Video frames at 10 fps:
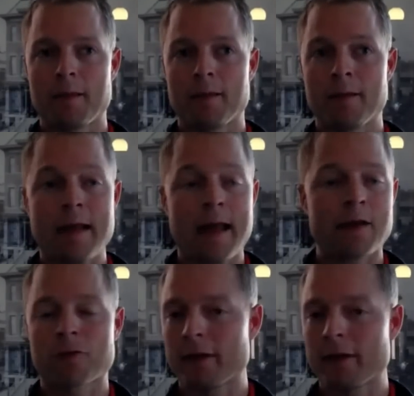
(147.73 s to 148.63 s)

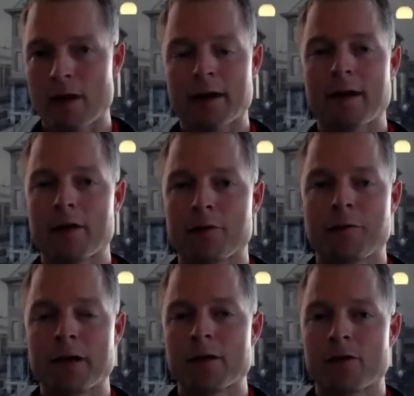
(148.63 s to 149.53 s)
nationally recognized
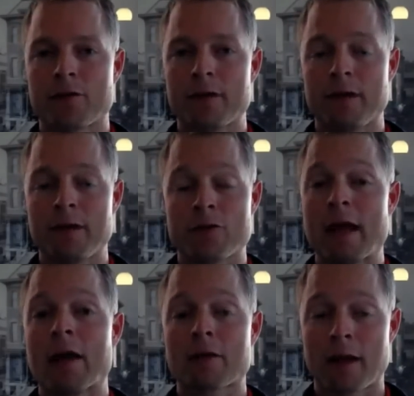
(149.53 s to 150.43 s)
figures in your
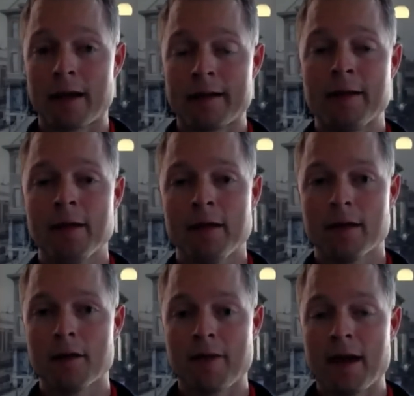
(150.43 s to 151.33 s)
downline
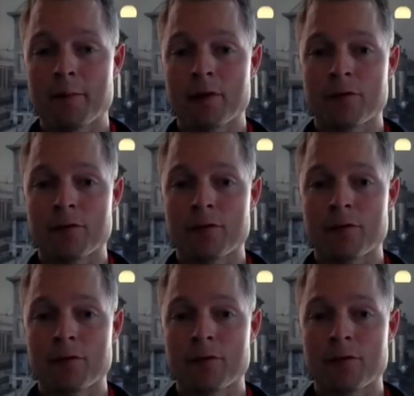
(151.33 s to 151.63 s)
of Ambit.